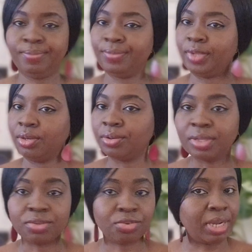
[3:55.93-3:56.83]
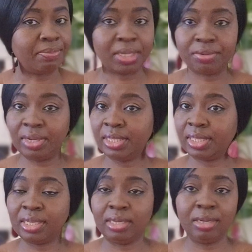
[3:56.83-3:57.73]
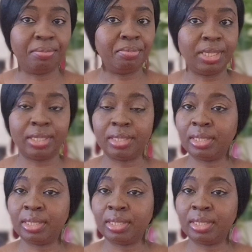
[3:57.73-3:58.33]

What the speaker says: You're not going to drive me crazy, not me.